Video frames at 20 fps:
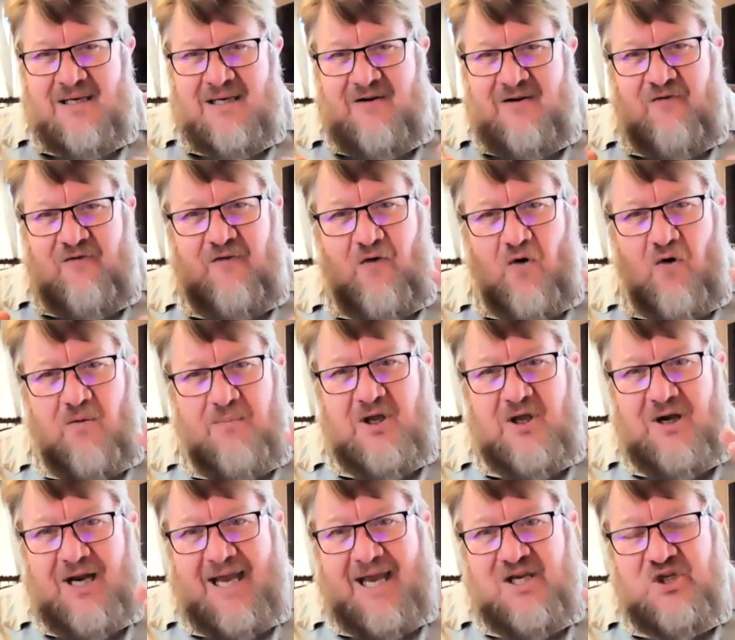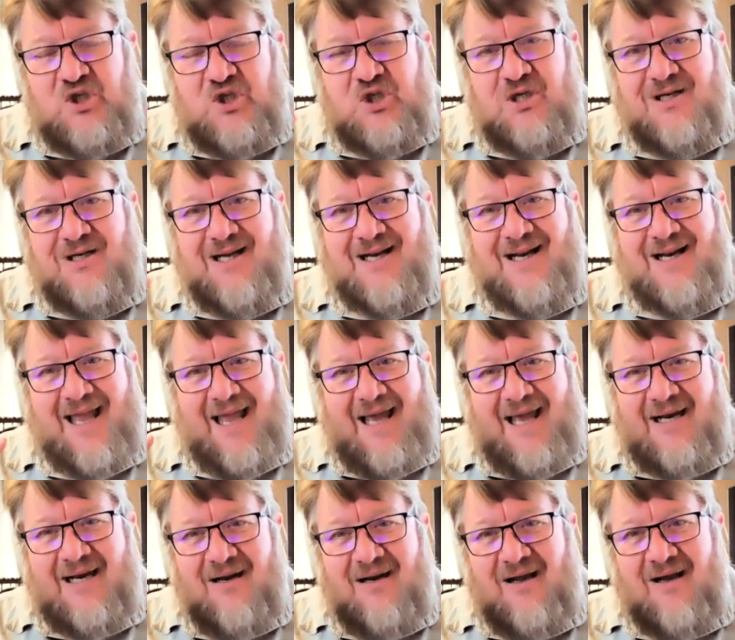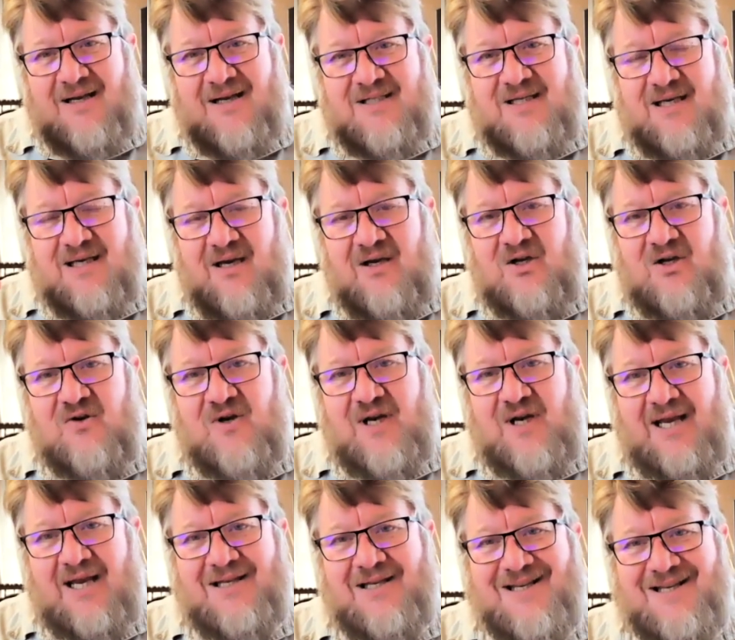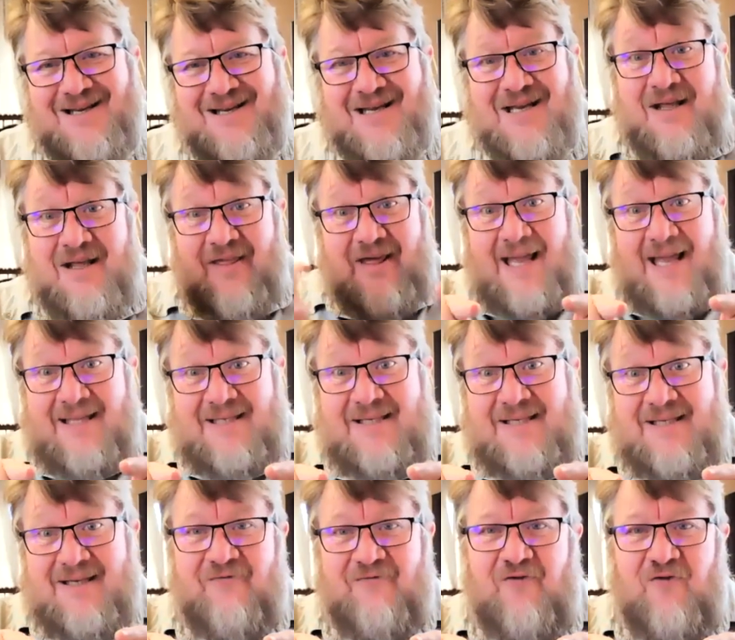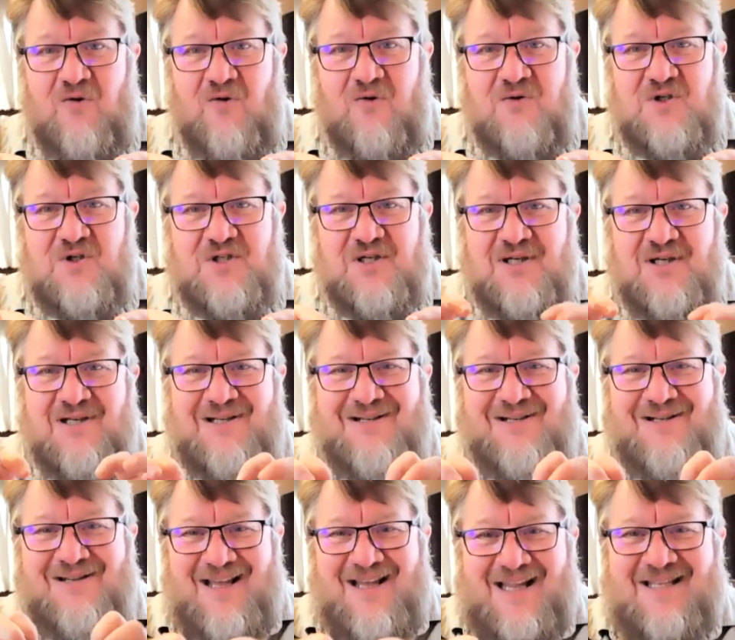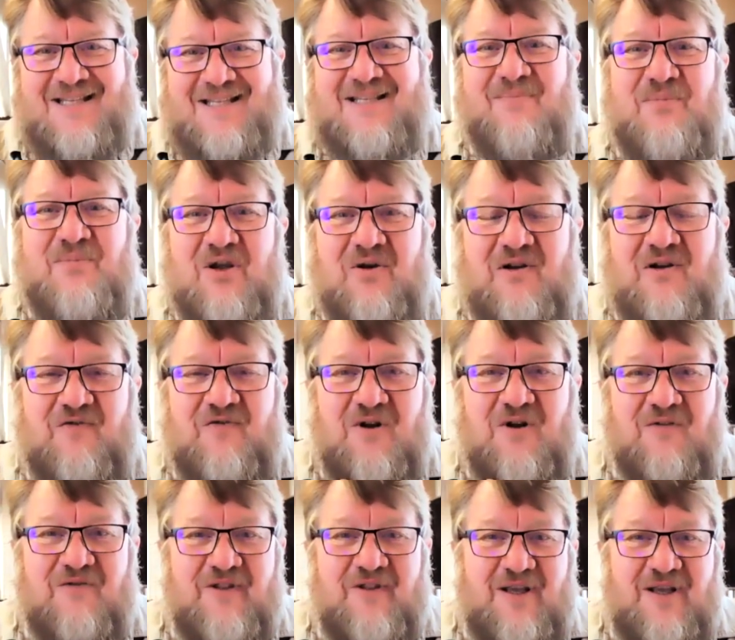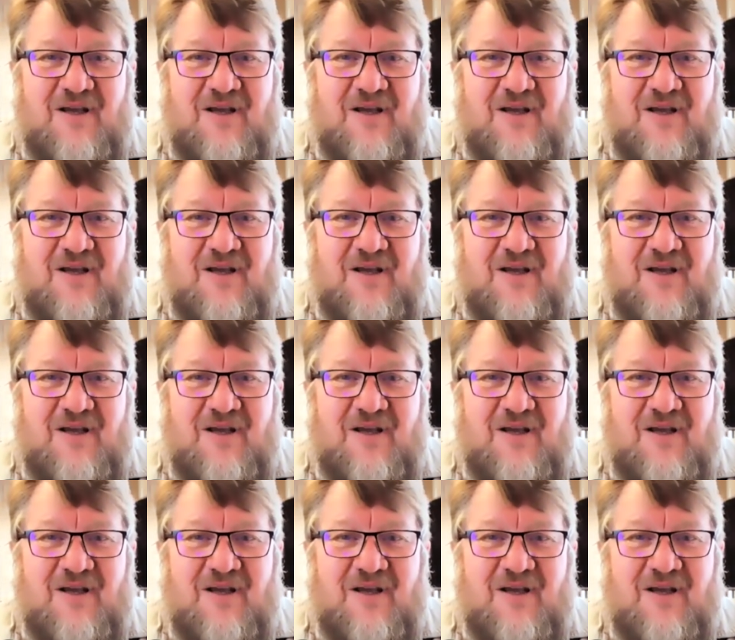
formulation and analyzing and connecting, that's the force. That's the beautiful of,